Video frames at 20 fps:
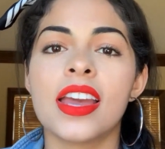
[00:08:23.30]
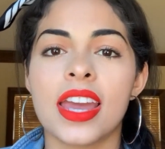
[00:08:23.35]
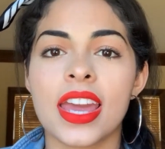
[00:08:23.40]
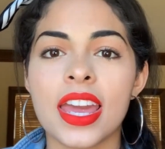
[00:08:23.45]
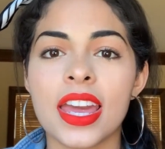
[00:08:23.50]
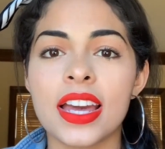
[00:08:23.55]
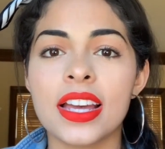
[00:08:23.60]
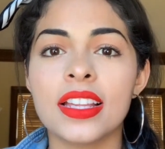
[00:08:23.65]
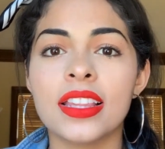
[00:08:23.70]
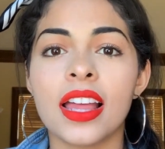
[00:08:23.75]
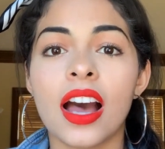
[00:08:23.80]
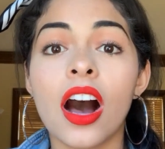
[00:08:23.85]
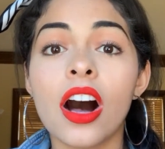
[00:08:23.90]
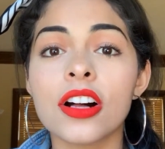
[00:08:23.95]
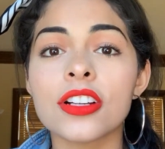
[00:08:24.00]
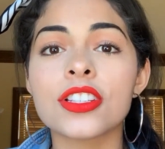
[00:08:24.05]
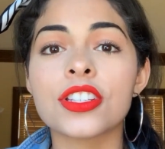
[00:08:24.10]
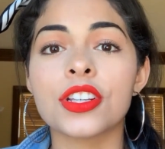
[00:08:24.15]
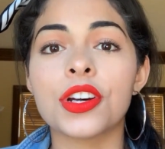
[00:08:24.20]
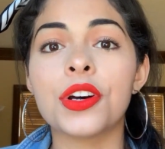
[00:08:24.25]
And
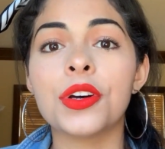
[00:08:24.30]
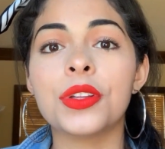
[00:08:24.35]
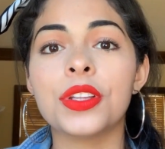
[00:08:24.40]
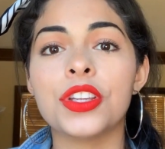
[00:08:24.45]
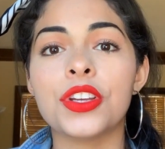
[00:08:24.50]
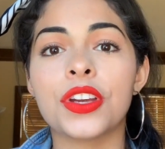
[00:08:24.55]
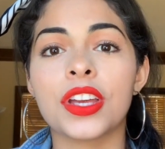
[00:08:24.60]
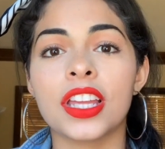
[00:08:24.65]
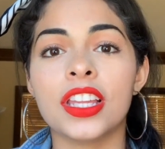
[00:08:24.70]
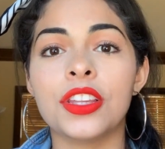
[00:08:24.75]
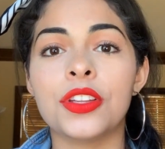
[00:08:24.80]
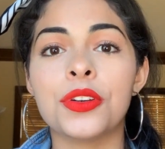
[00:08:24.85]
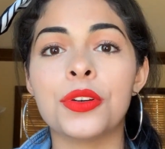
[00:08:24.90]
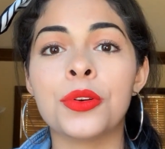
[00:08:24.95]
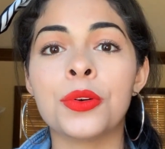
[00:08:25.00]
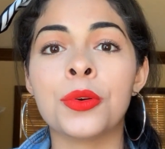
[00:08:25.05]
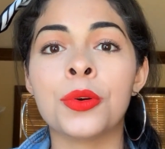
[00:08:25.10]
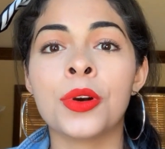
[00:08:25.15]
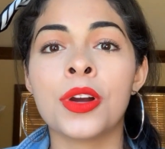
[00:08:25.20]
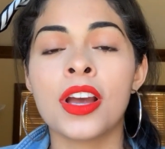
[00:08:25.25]
also you can
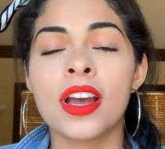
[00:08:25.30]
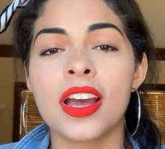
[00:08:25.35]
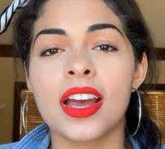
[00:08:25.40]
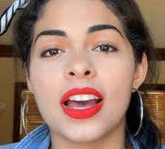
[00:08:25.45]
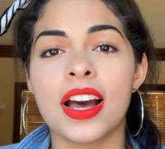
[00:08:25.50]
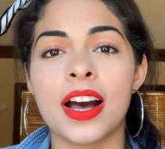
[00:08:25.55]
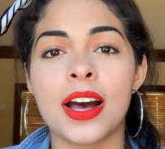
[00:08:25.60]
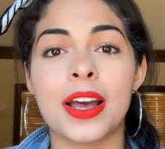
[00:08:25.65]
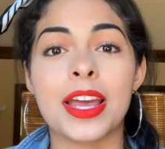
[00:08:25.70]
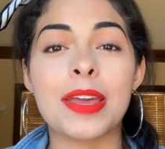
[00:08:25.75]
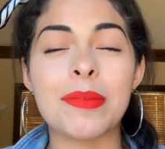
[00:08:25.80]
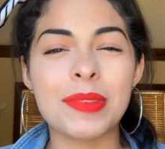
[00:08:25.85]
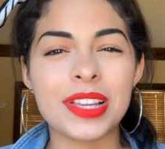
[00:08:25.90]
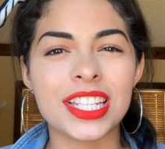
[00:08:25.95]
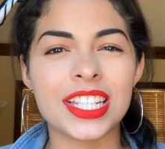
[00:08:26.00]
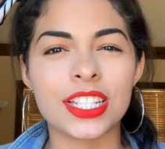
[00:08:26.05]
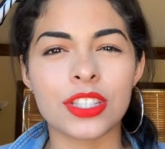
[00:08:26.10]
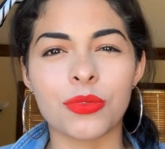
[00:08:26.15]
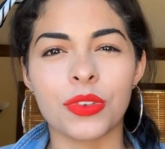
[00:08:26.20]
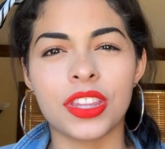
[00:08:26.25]
do
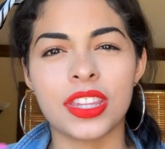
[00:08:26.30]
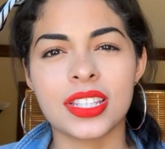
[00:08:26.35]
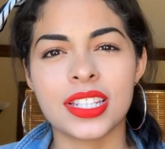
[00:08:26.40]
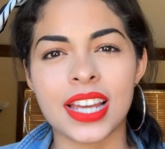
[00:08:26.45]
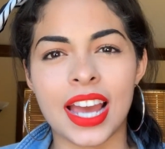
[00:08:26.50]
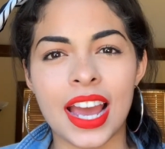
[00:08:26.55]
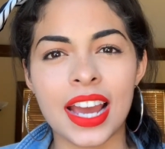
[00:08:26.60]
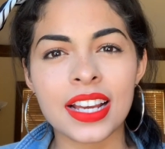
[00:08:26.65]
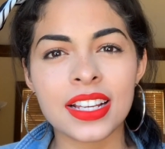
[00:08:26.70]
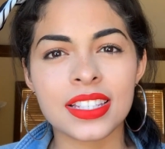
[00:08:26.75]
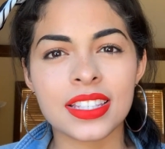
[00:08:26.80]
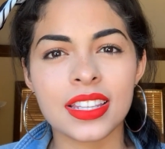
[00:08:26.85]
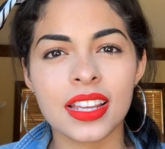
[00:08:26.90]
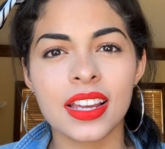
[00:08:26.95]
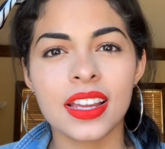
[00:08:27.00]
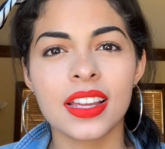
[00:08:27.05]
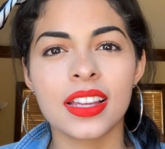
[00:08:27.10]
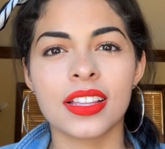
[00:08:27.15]
images with text